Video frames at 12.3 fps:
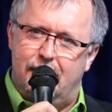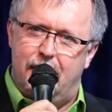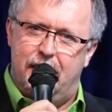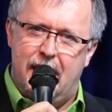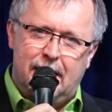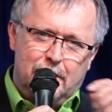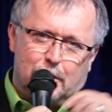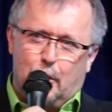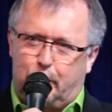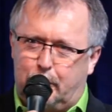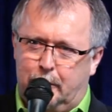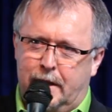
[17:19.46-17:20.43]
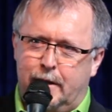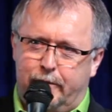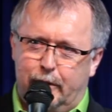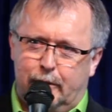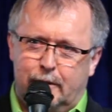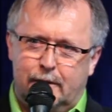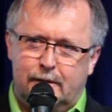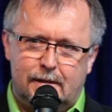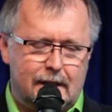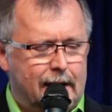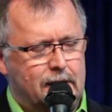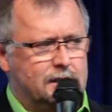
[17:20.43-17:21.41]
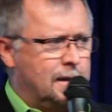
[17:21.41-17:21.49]
Then you go through an interview.
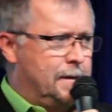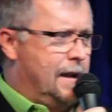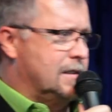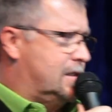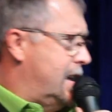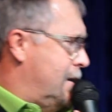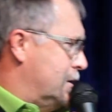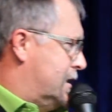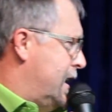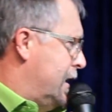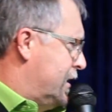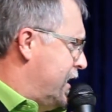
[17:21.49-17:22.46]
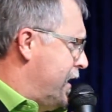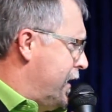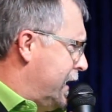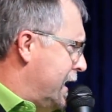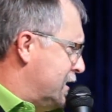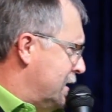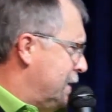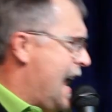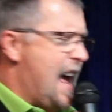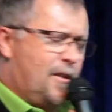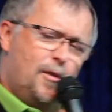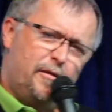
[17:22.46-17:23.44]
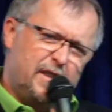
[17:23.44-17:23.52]
I heard somebody else said it was an interrogation, but I
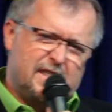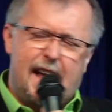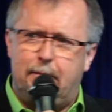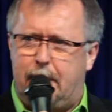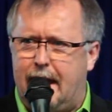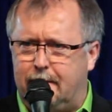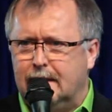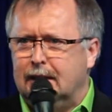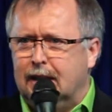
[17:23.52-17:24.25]
don't know if it's that bad.